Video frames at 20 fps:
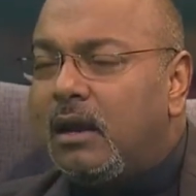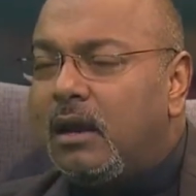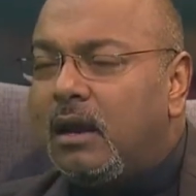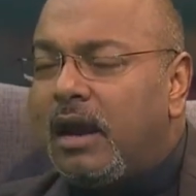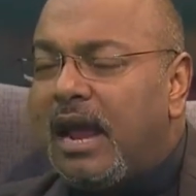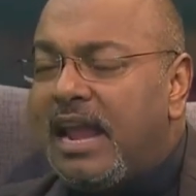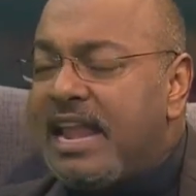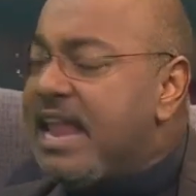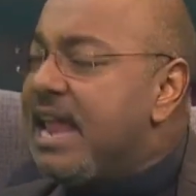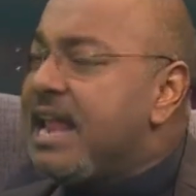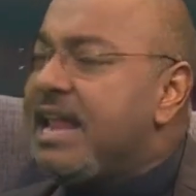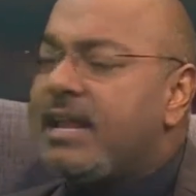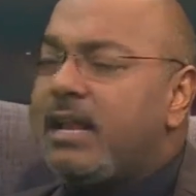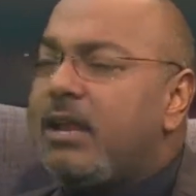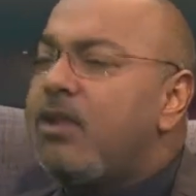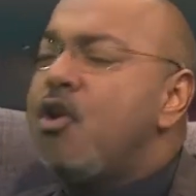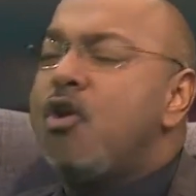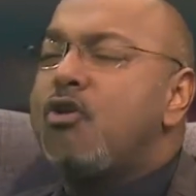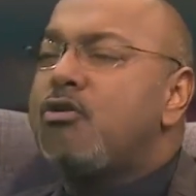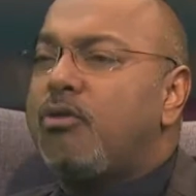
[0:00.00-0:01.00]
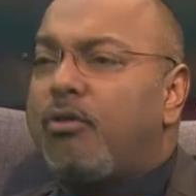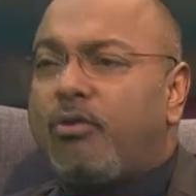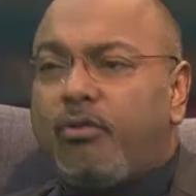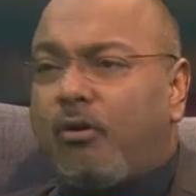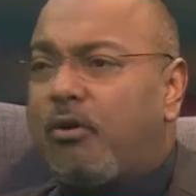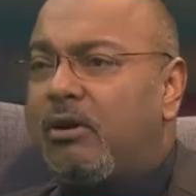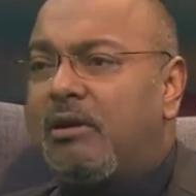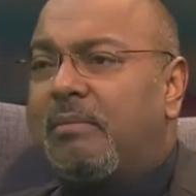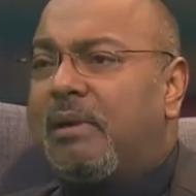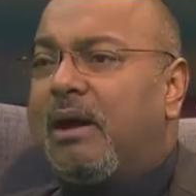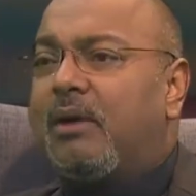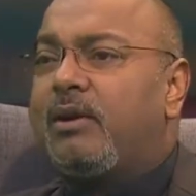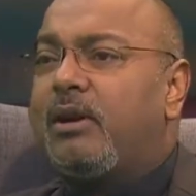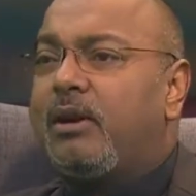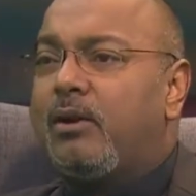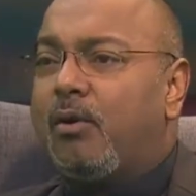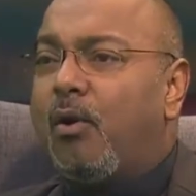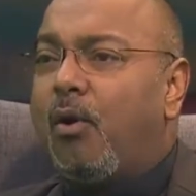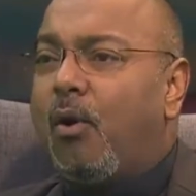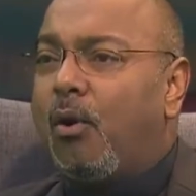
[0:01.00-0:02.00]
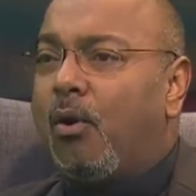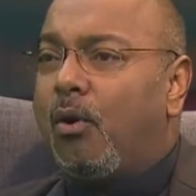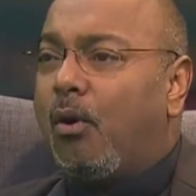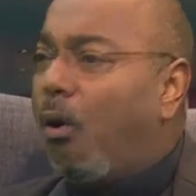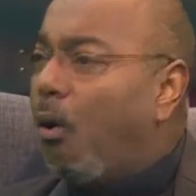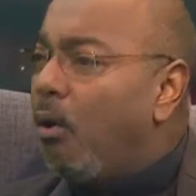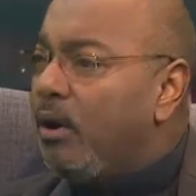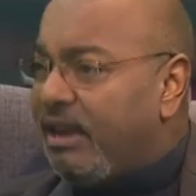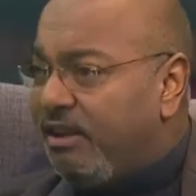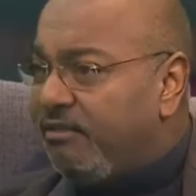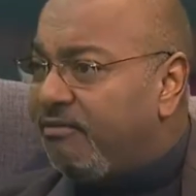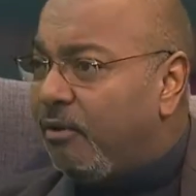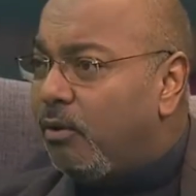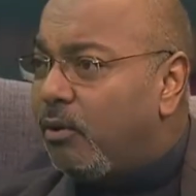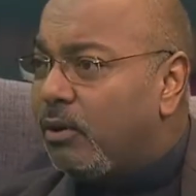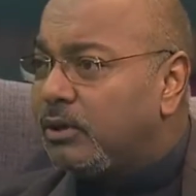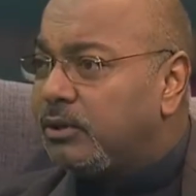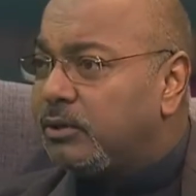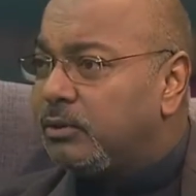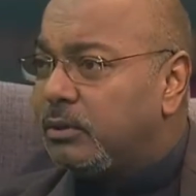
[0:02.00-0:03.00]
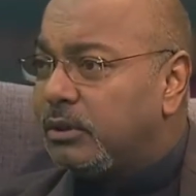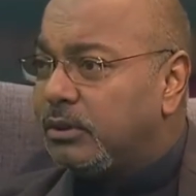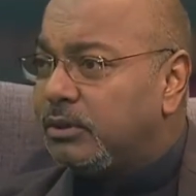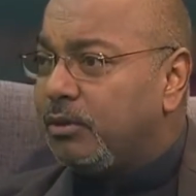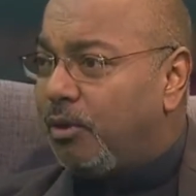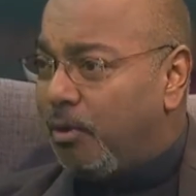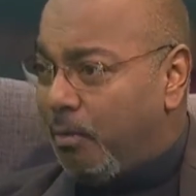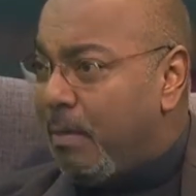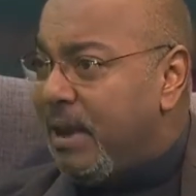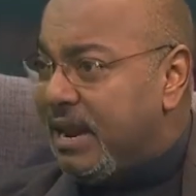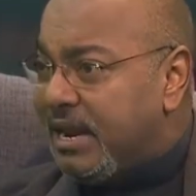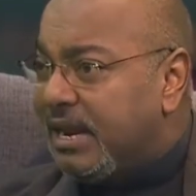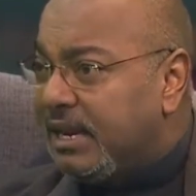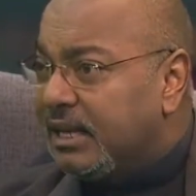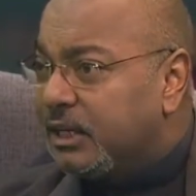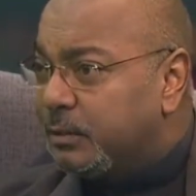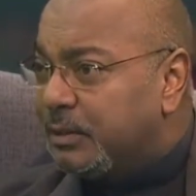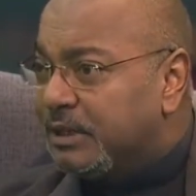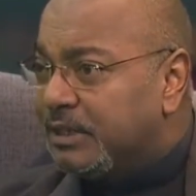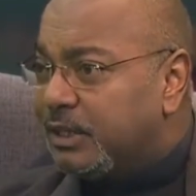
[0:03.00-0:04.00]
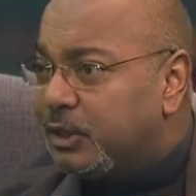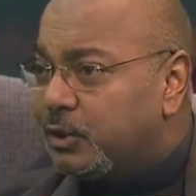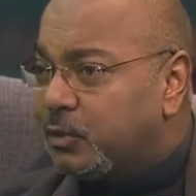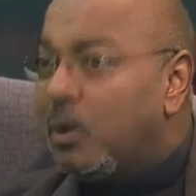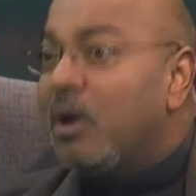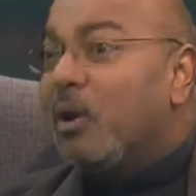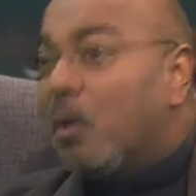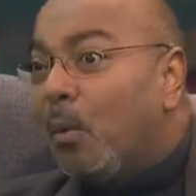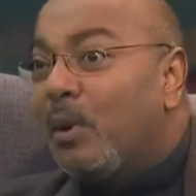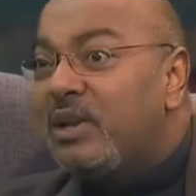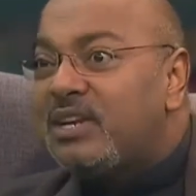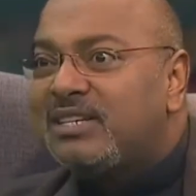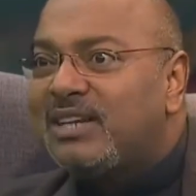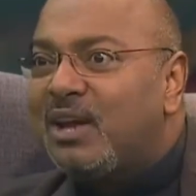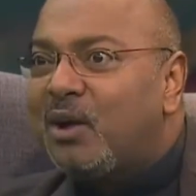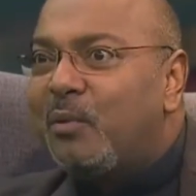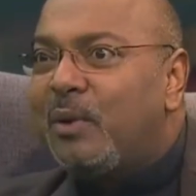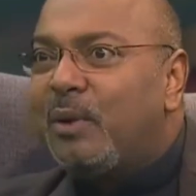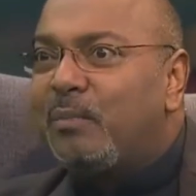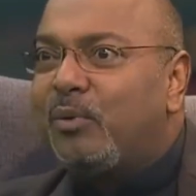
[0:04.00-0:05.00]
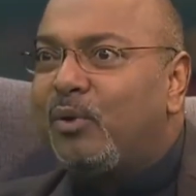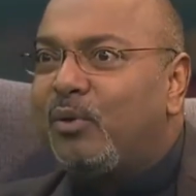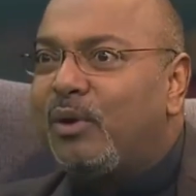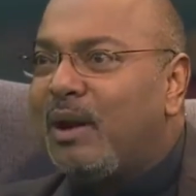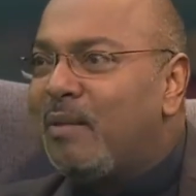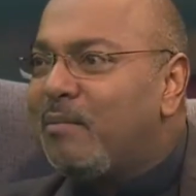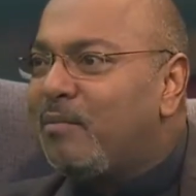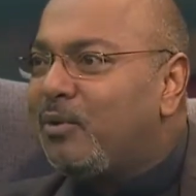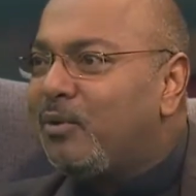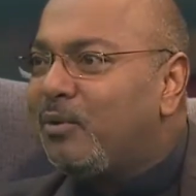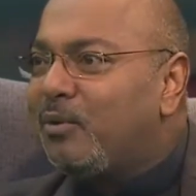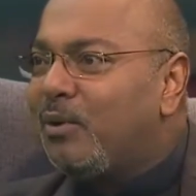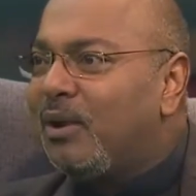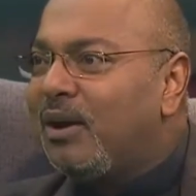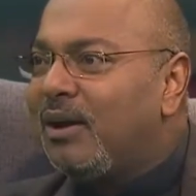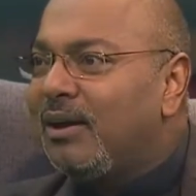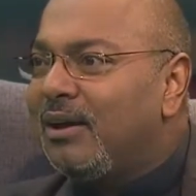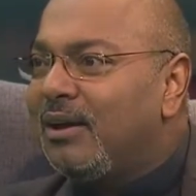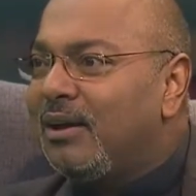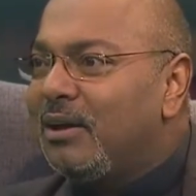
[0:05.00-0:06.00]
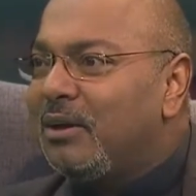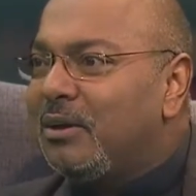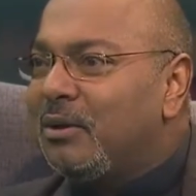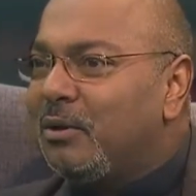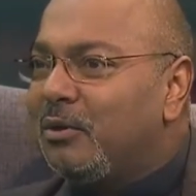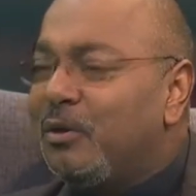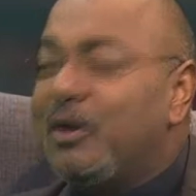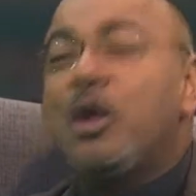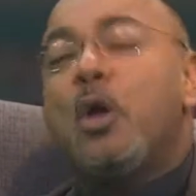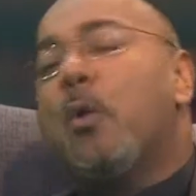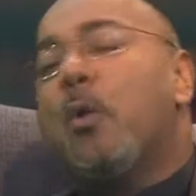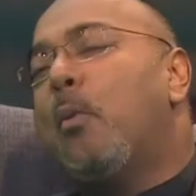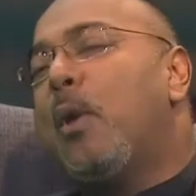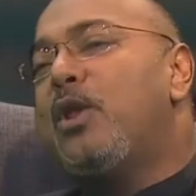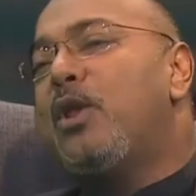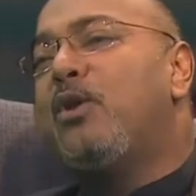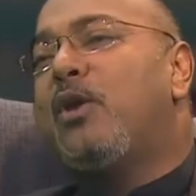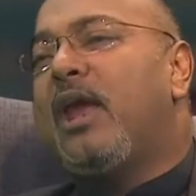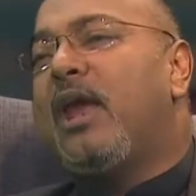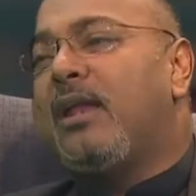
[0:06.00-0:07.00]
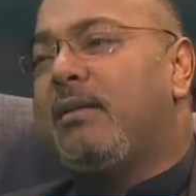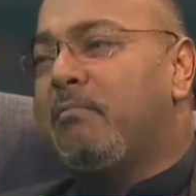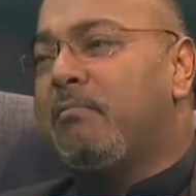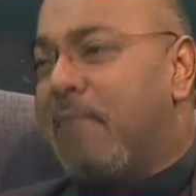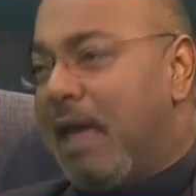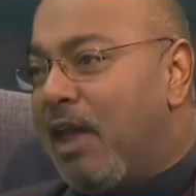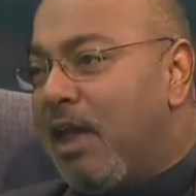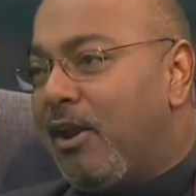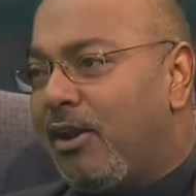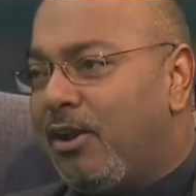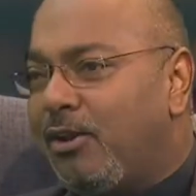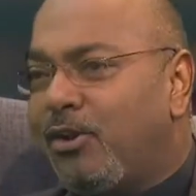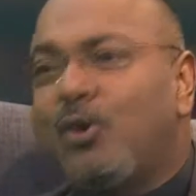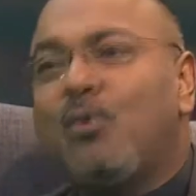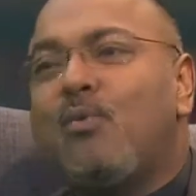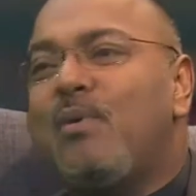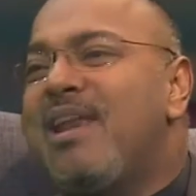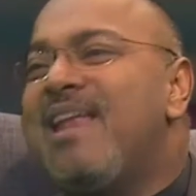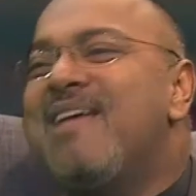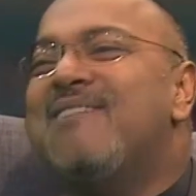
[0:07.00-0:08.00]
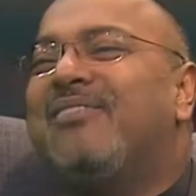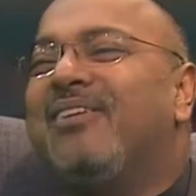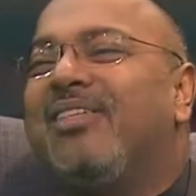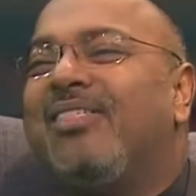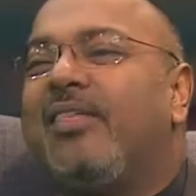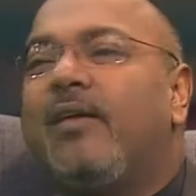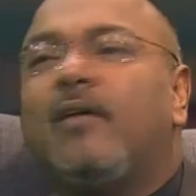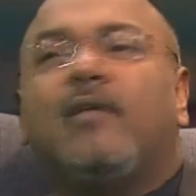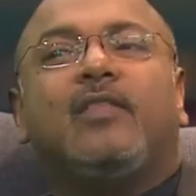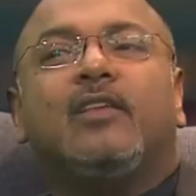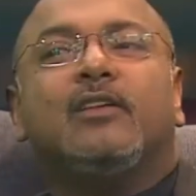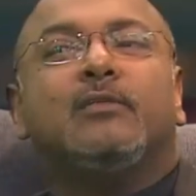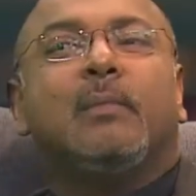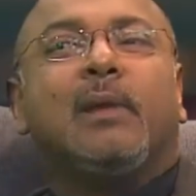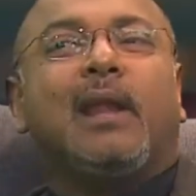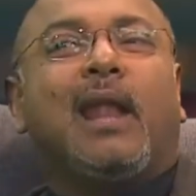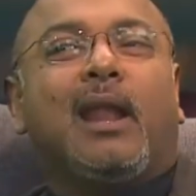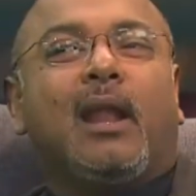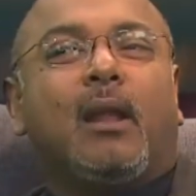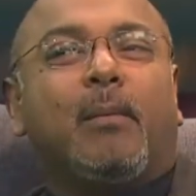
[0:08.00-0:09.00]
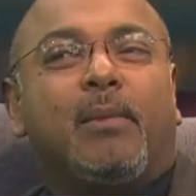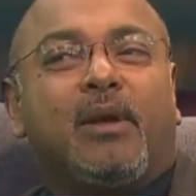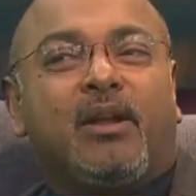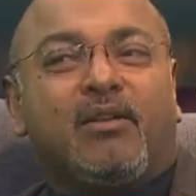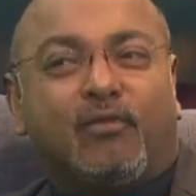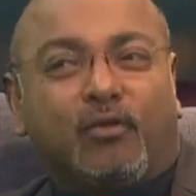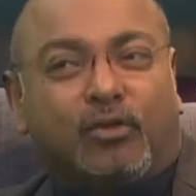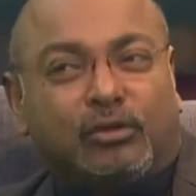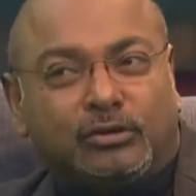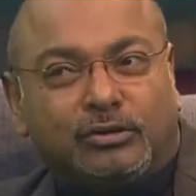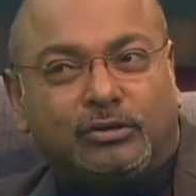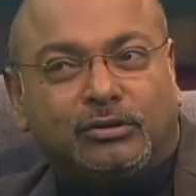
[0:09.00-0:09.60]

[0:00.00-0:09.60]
And he had not thought about it at all. All he focused was on making his business work, which is how we're programmed to think. When you get married, you never think this might end up in divorce.